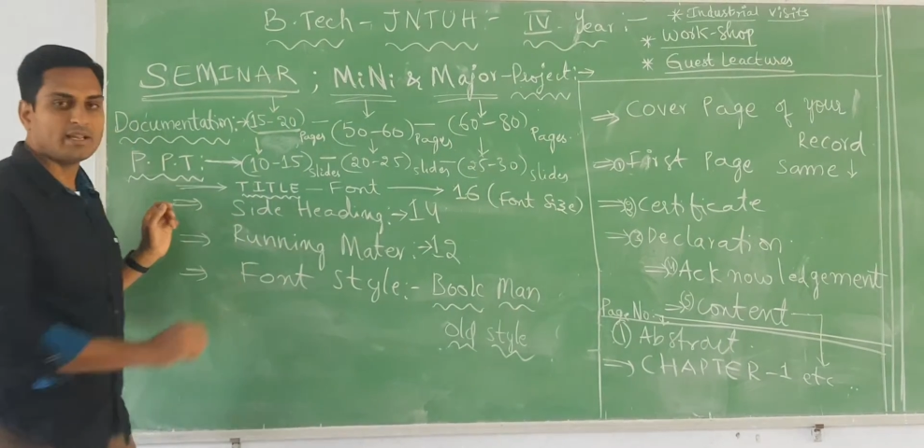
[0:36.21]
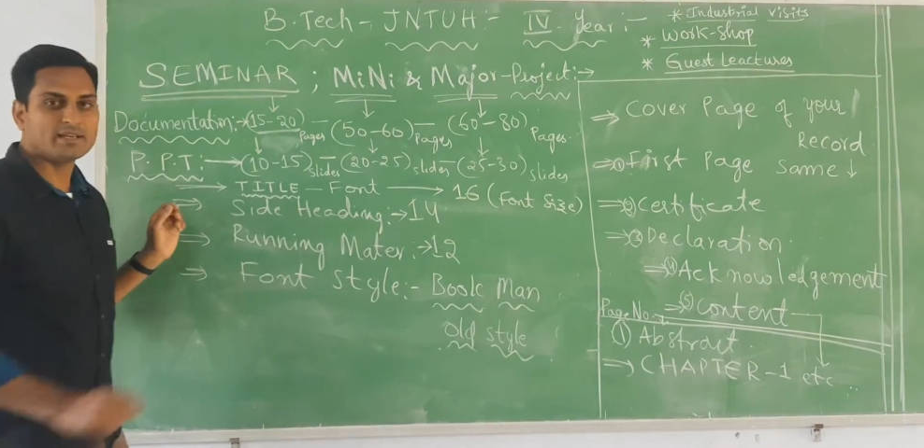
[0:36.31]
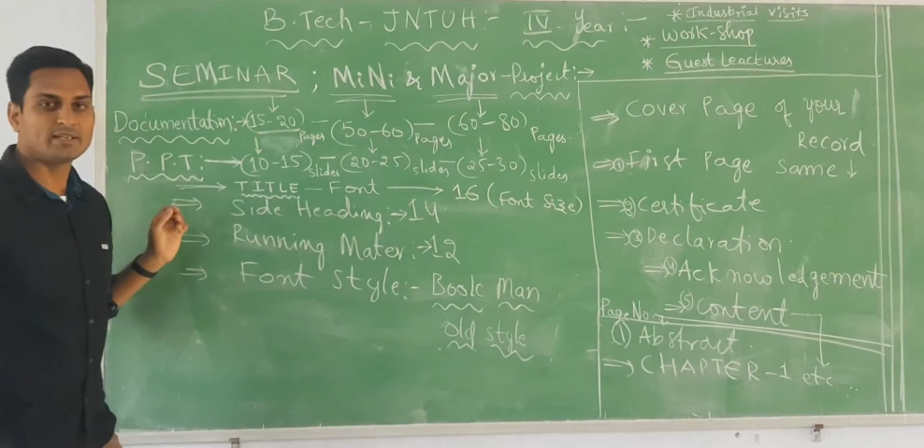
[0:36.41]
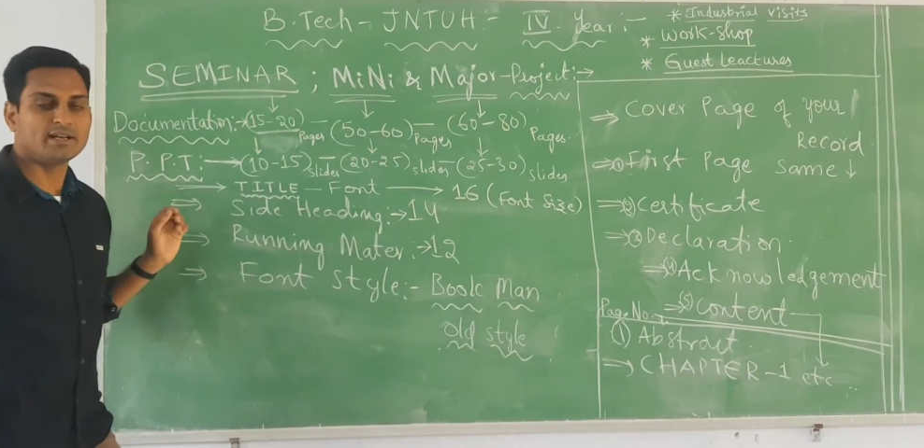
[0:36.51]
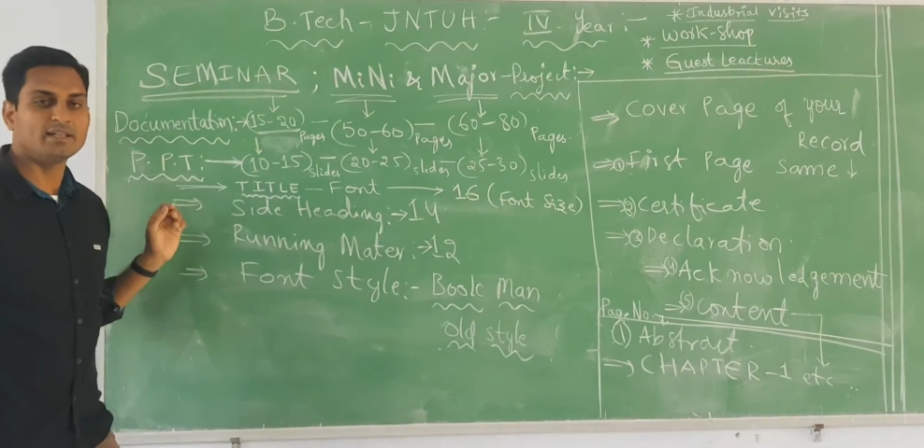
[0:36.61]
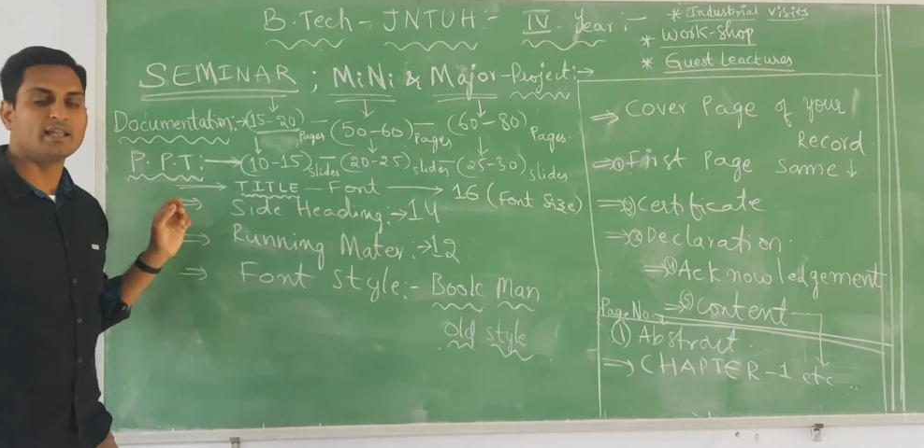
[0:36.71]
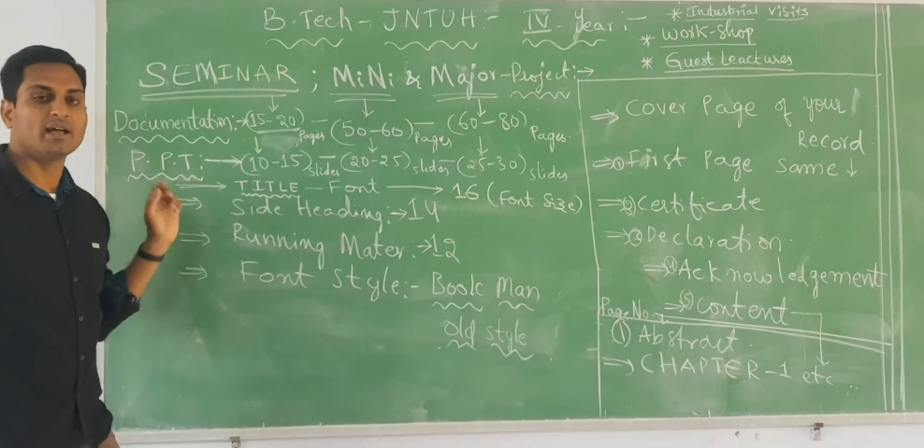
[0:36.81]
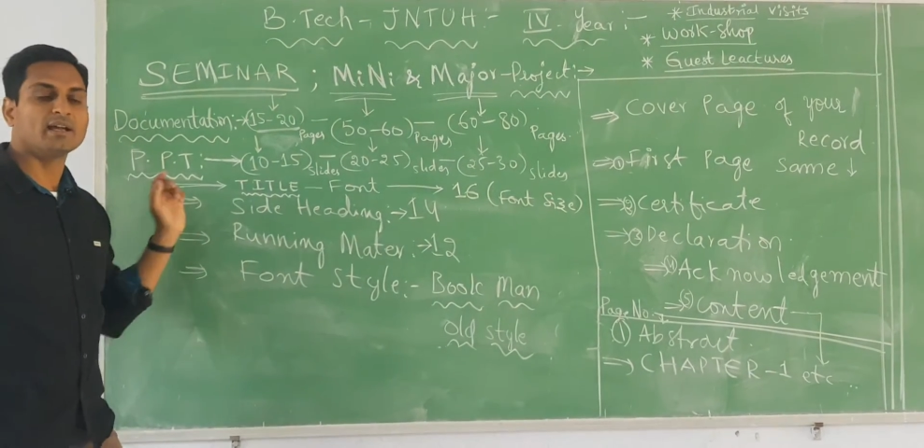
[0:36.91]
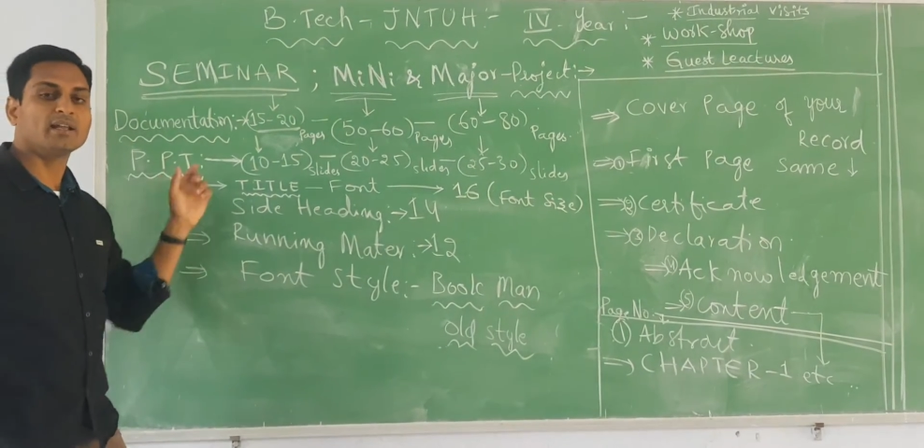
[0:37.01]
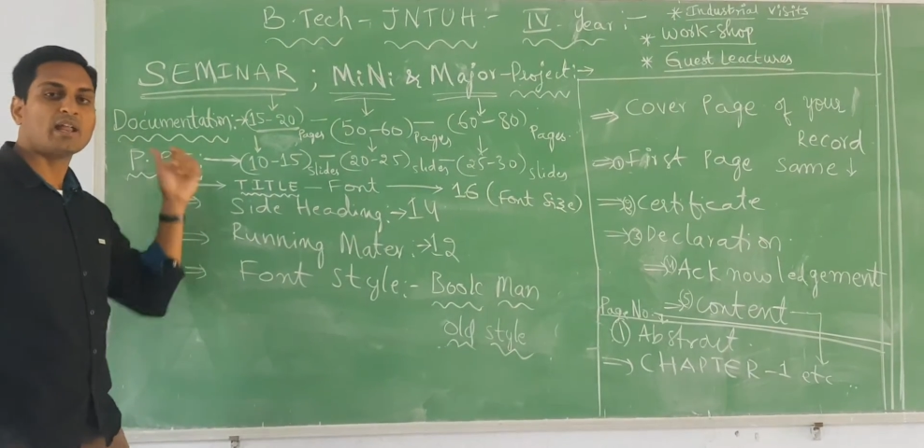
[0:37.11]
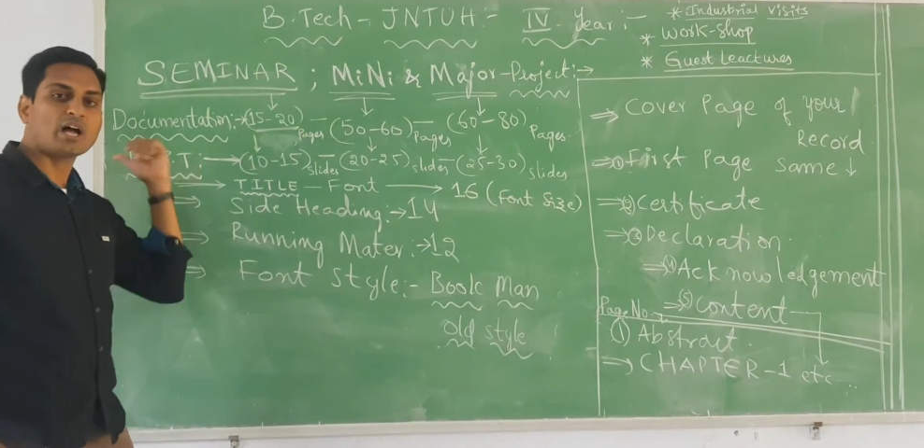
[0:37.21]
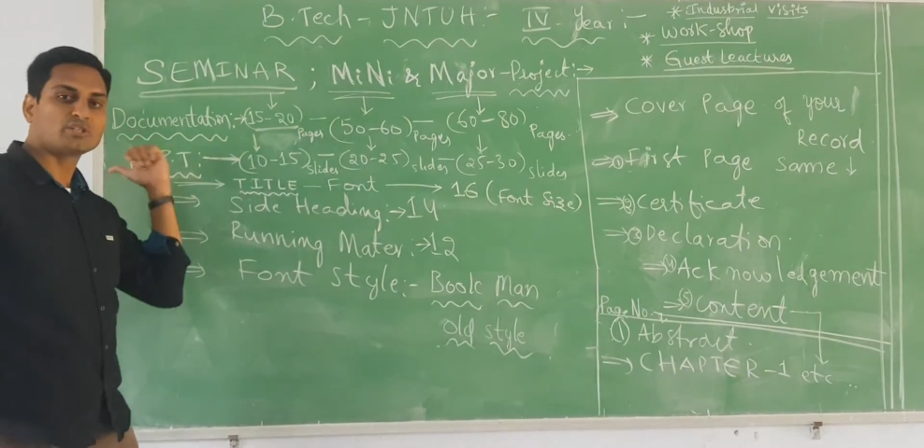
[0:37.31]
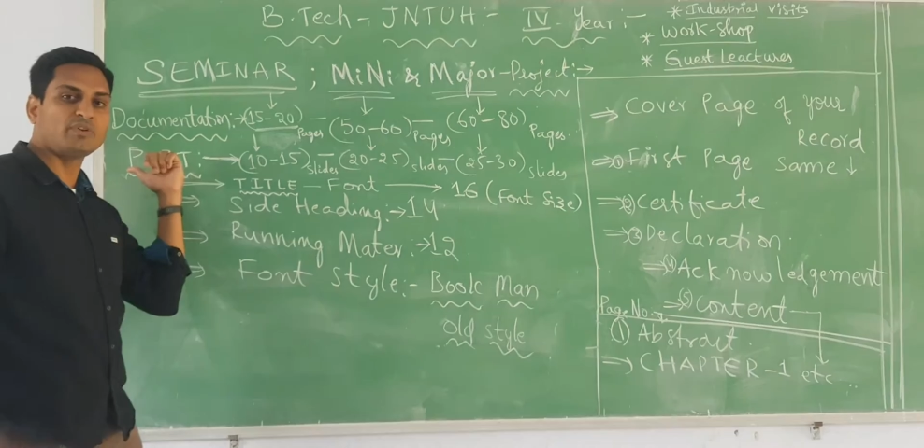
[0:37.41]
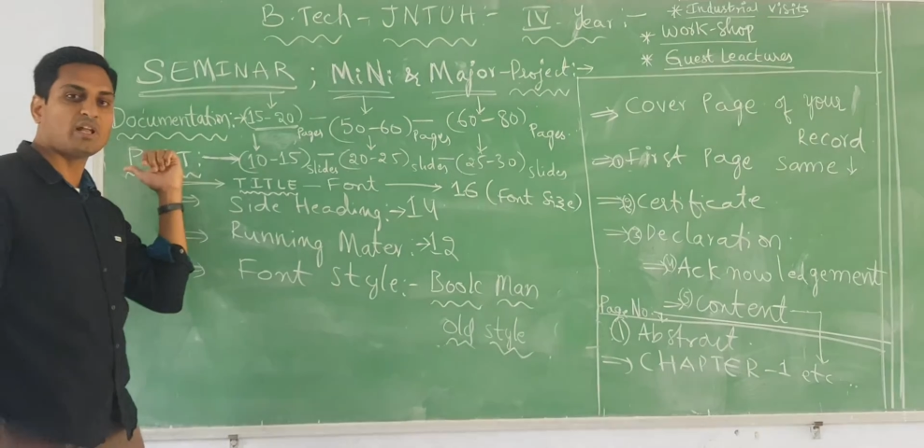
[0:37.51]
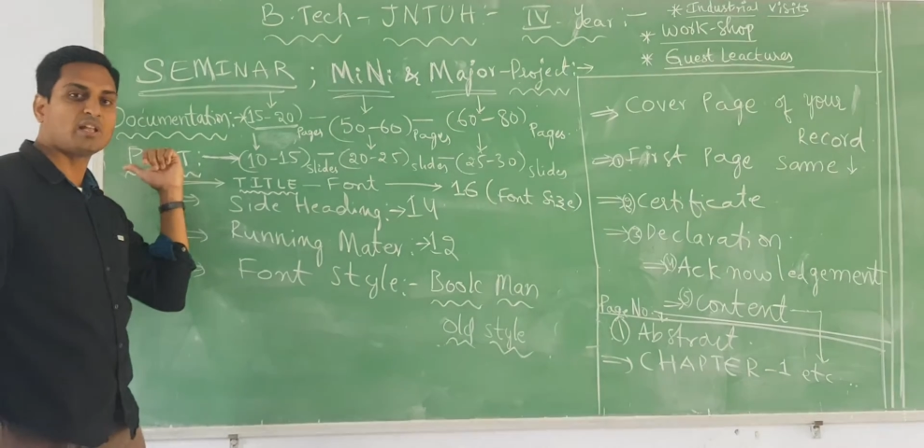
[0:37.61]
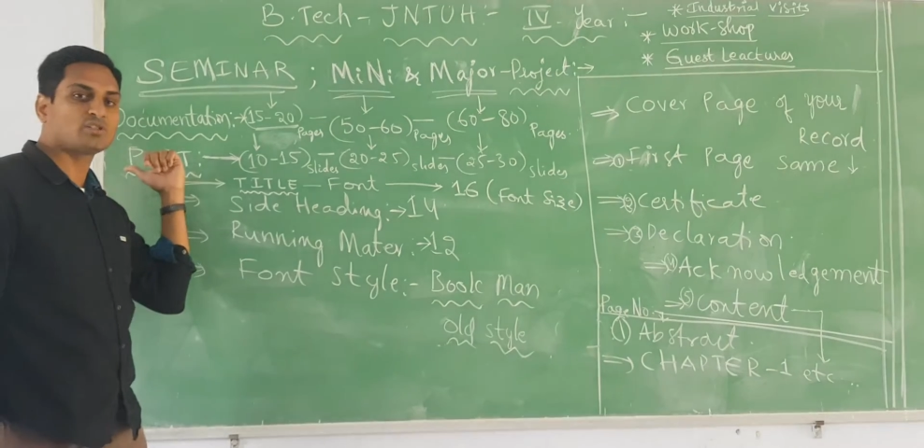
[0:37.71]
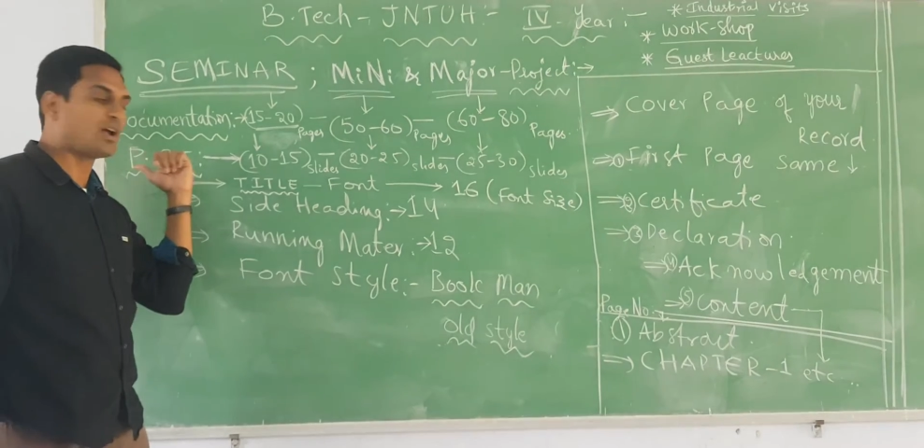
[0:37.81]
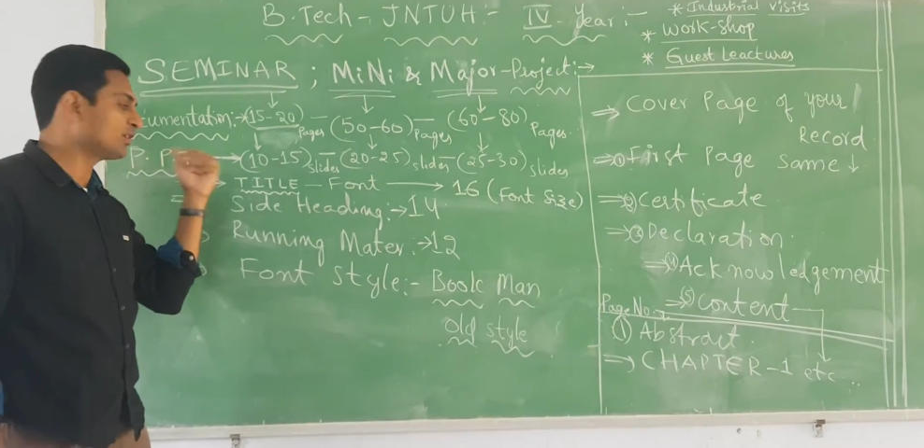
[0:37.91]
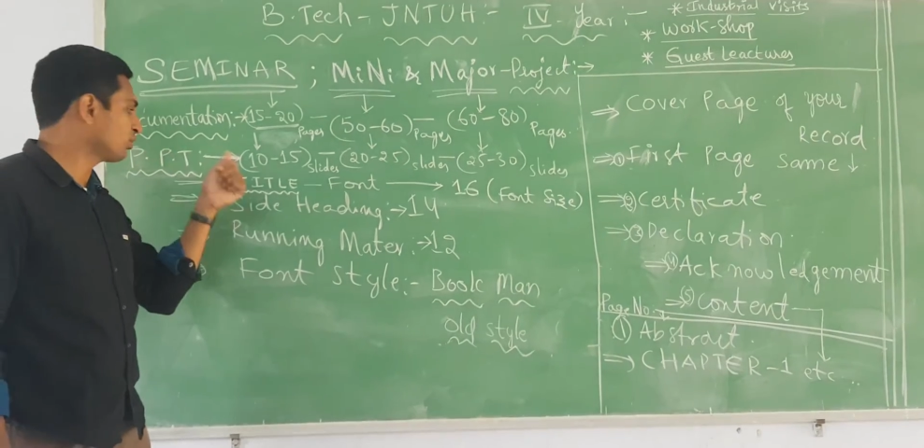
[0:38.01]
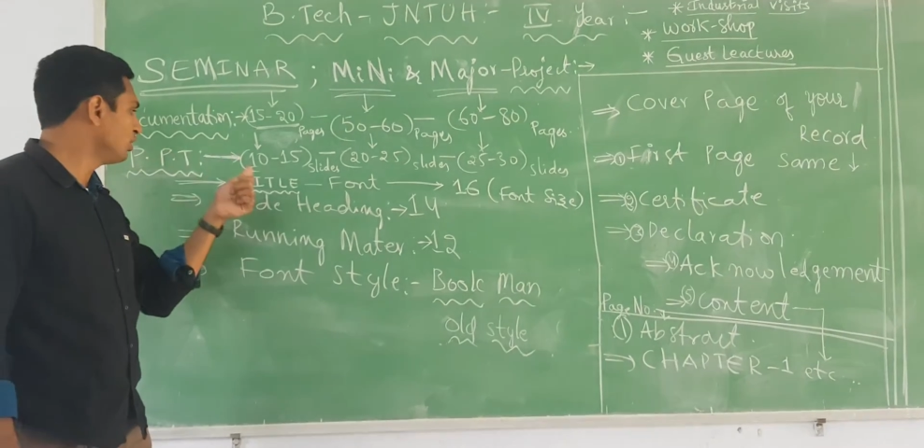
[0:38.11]
yesterday in the last video also
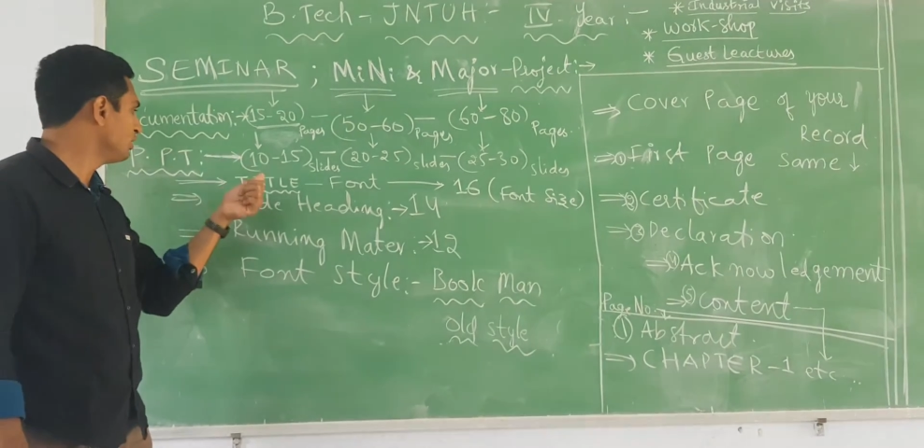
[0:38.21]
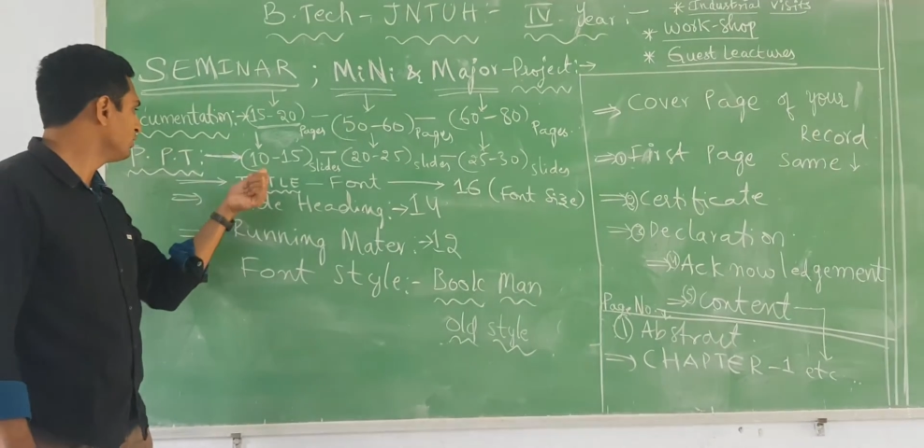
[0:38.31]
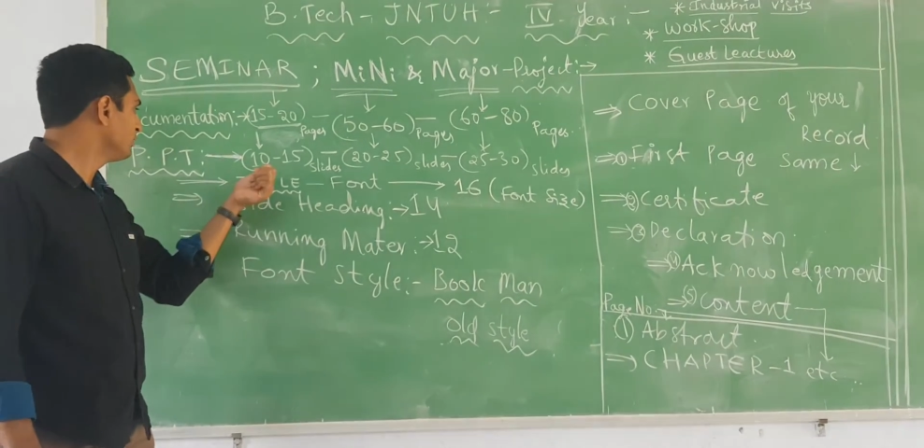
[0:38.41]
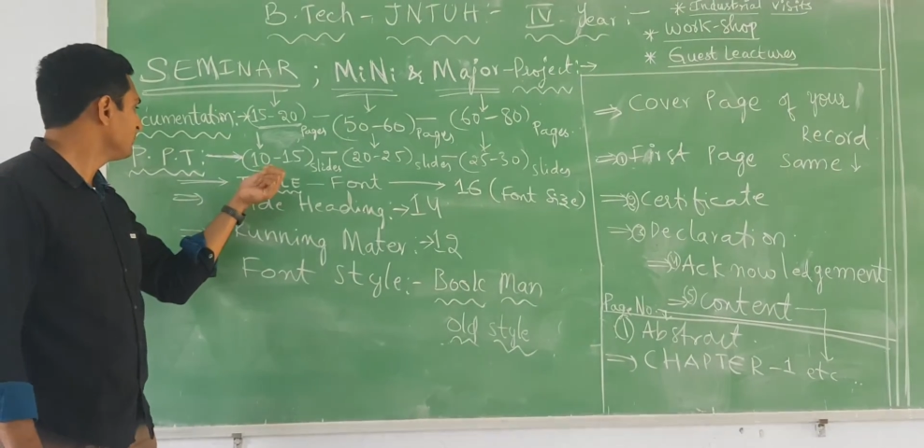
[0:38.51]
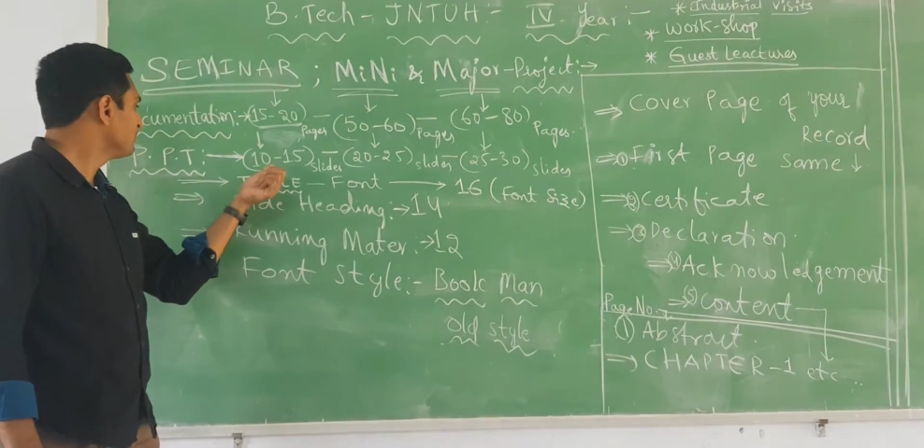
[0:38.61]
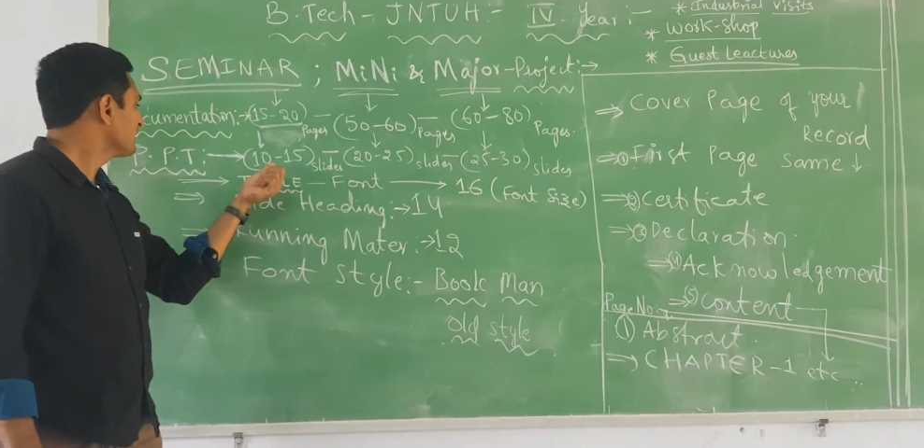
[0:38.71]
I told you